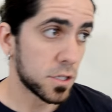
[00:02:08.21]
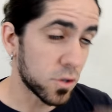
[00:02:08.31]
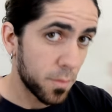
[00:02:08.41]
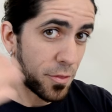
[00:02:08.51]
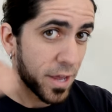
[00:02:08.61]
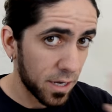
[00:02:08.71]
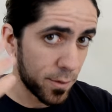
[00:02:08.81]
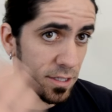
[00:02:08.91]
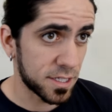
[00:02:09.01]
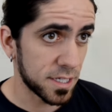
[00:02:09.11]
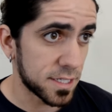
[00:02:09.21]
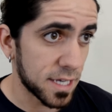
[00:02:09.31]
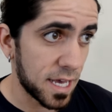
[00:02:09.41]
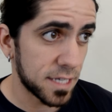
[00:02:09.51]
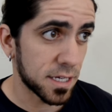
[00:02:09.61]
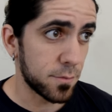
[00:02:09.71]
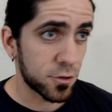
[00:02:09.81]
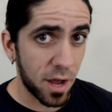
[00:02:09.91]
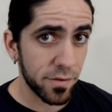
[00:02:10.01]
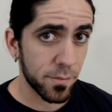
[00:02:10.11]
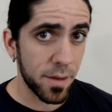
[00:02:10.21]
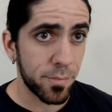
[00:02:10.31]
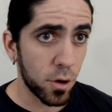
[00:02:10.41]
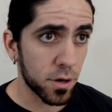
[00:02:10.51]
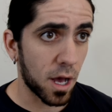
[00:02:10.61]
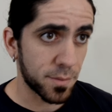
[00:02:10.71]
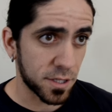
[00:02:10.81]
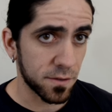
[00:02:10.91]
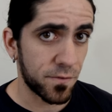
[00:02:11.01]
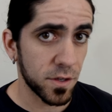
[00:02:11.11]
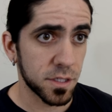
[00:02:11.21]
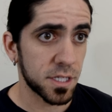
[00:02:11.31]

So I'm thinking about this as I'm driving my boat up to the field